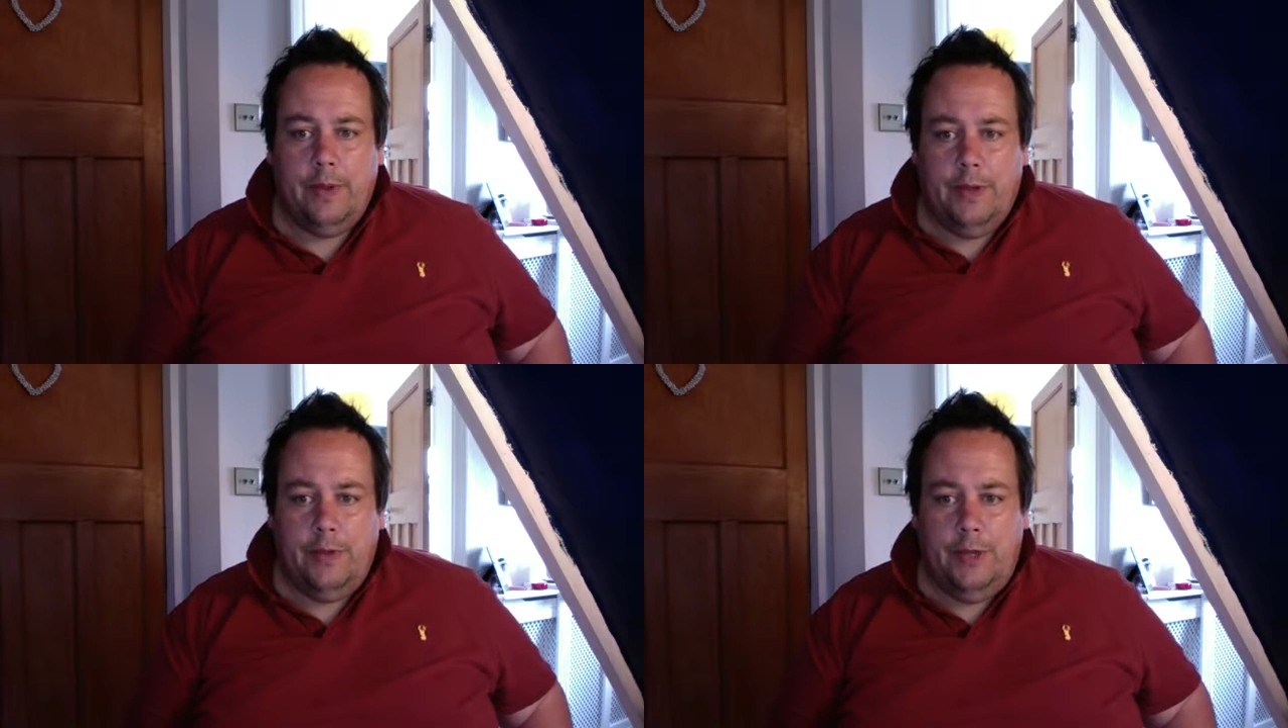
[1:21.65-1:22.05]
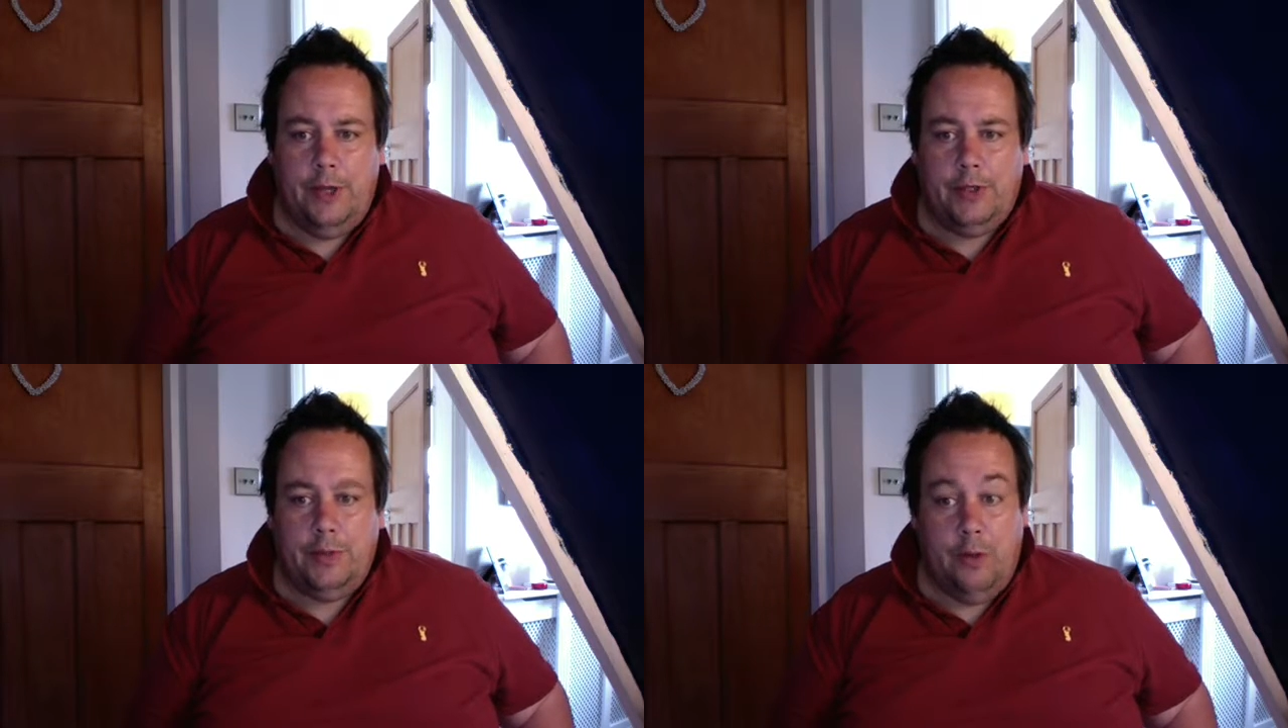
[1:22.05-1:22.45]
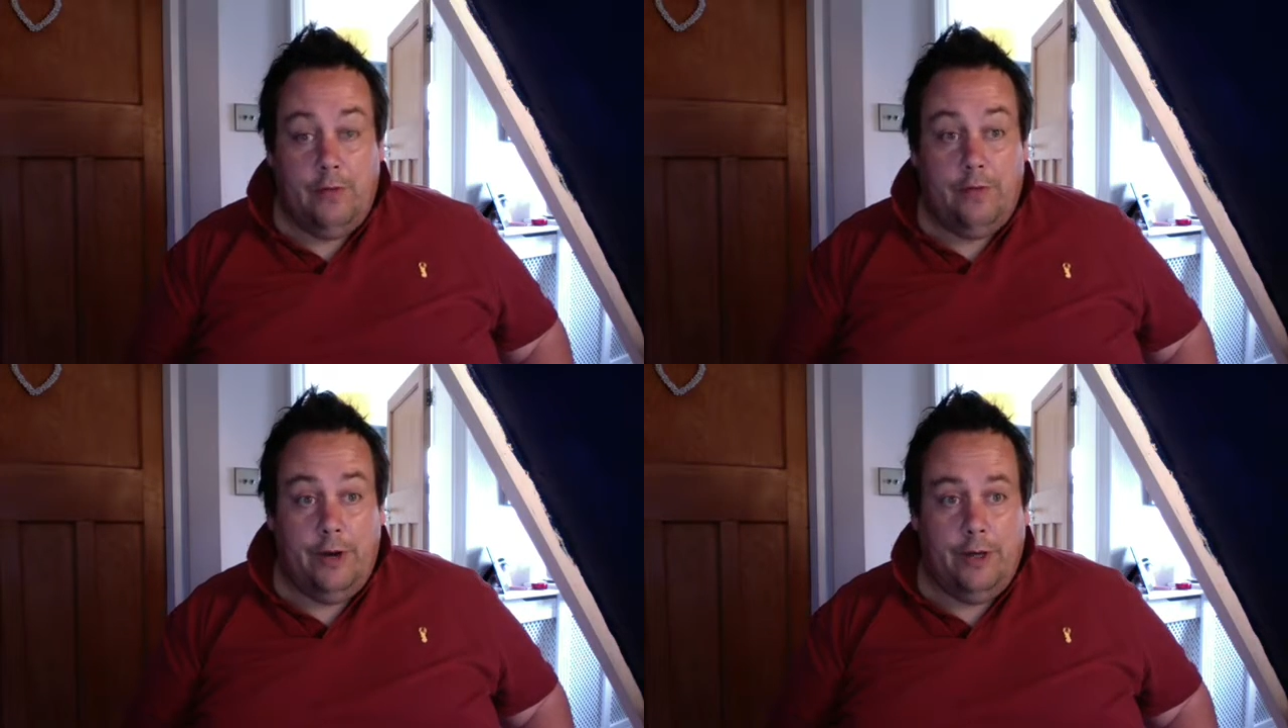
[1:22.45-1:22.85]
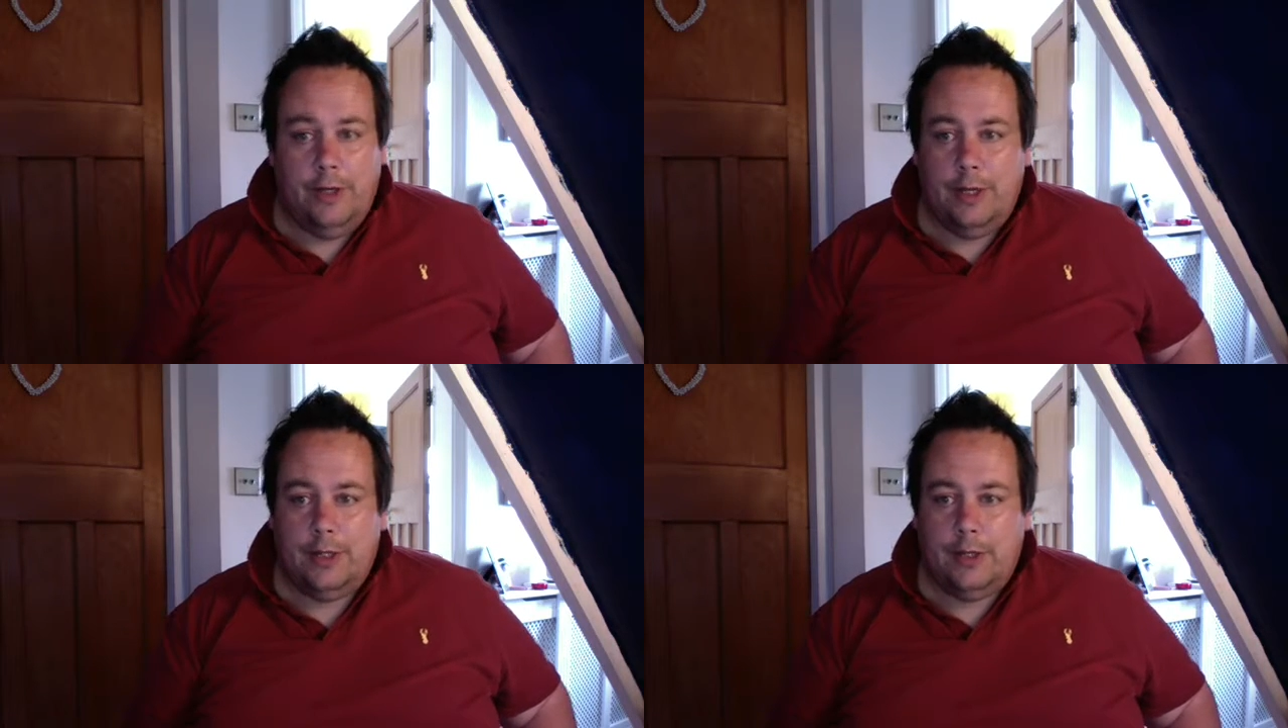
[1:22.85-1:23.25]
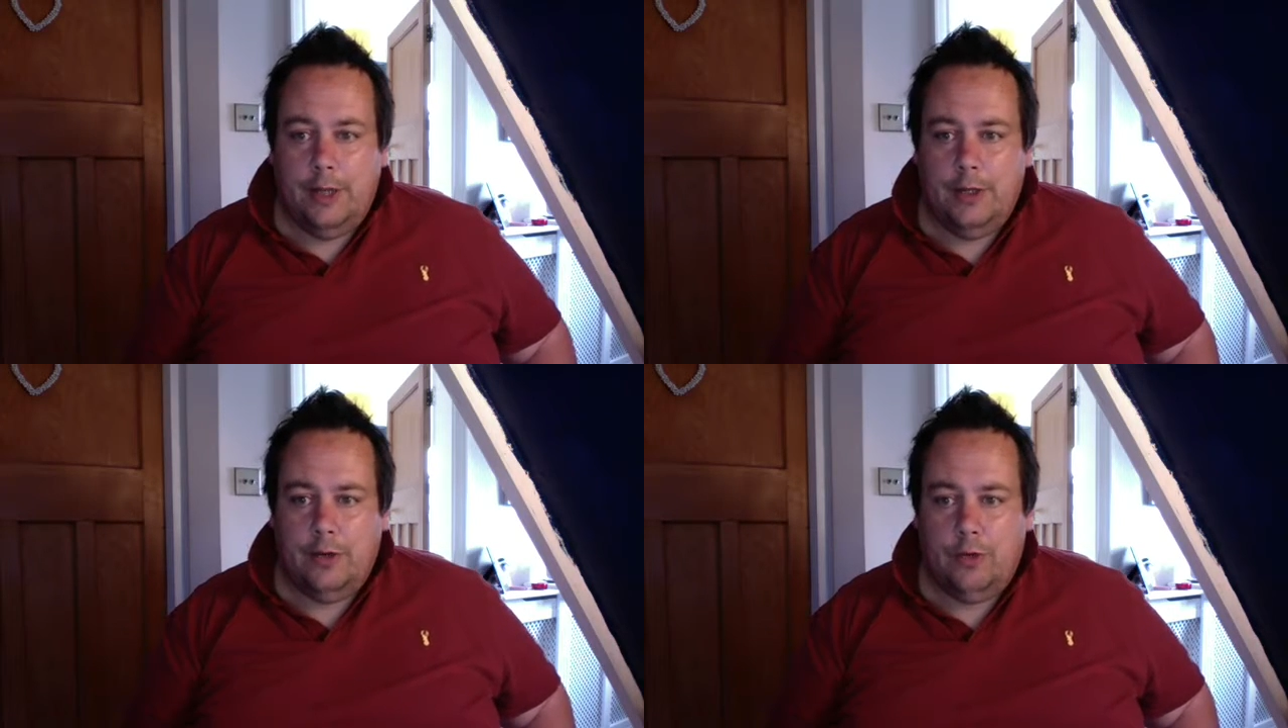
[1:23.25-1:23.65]
This, my friend, he
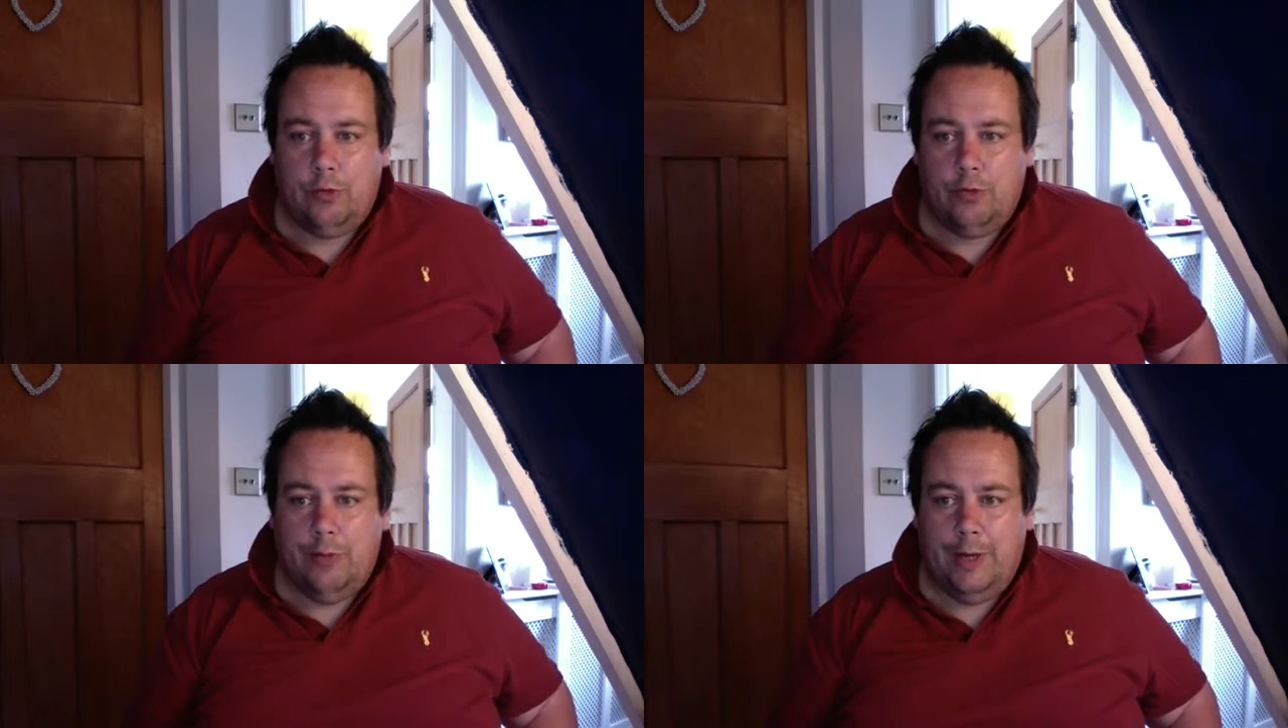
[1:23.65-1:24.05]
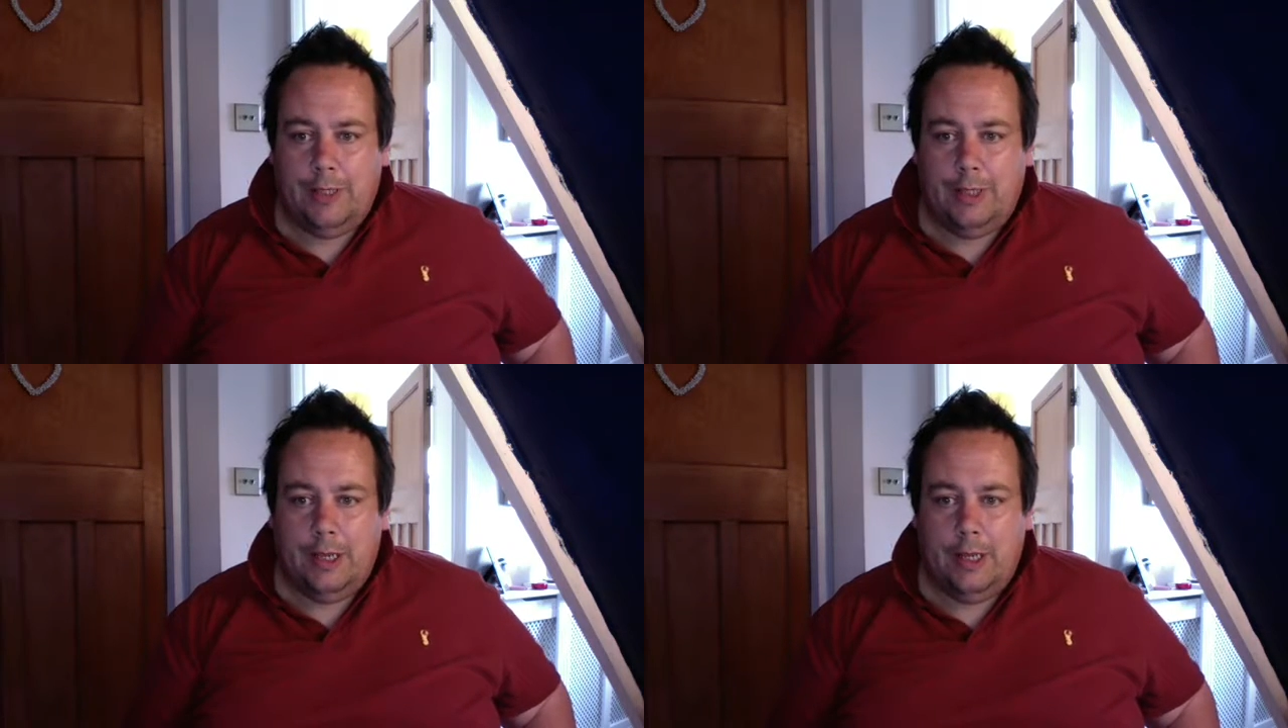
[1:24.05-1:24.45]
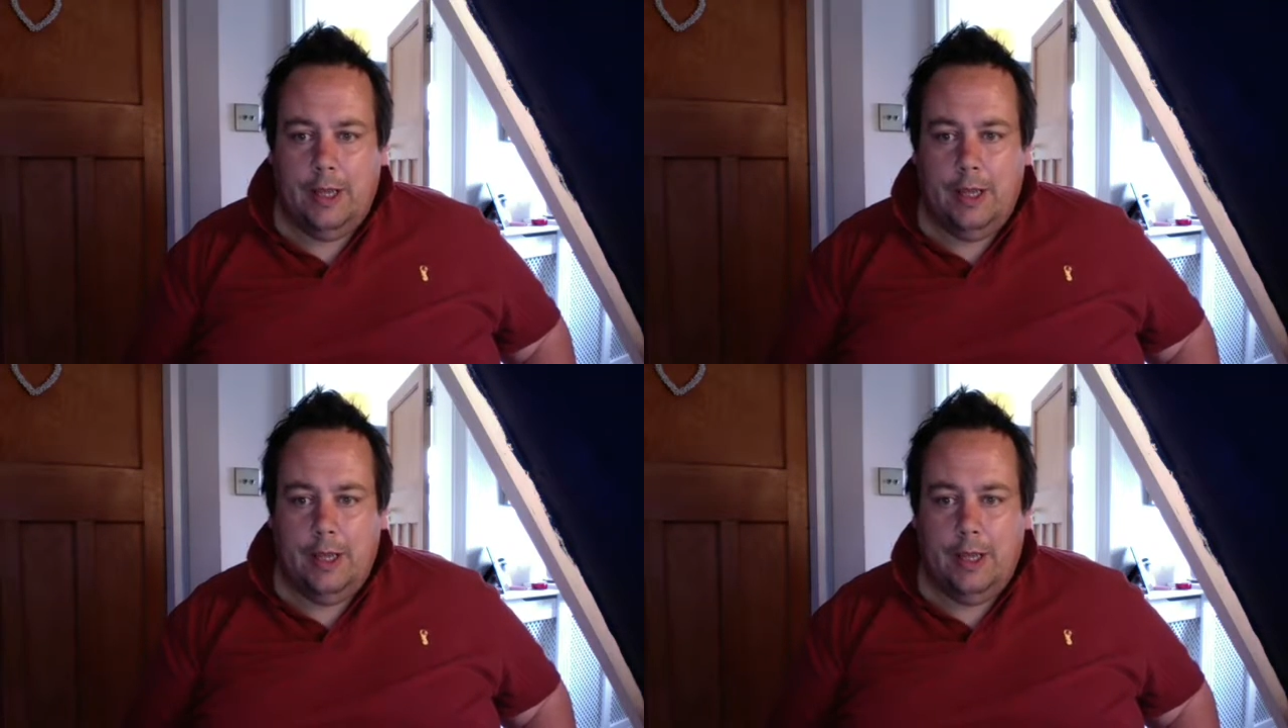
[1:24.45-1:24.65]
said, all dramatically,